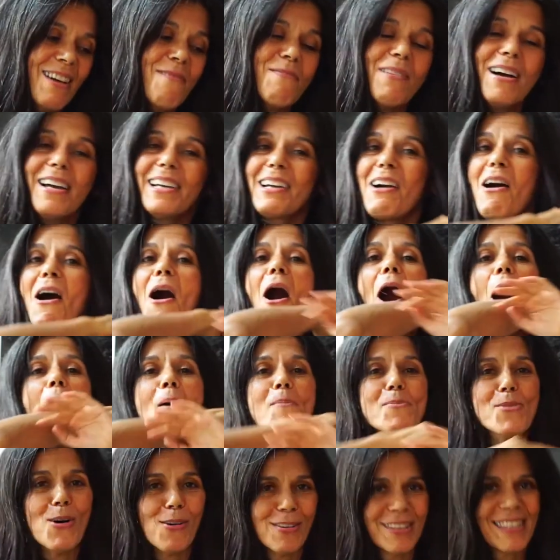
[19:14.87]
I'm like,
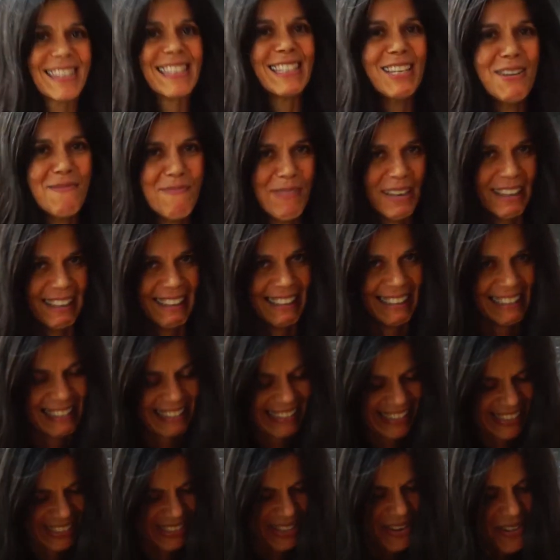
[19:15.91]
I'm not sleeping
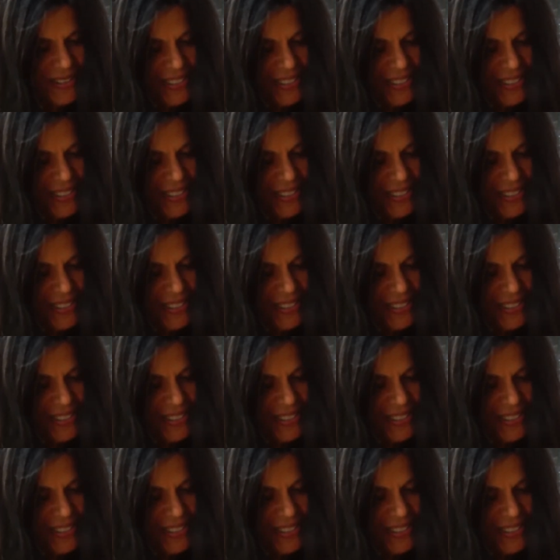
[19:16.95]
here.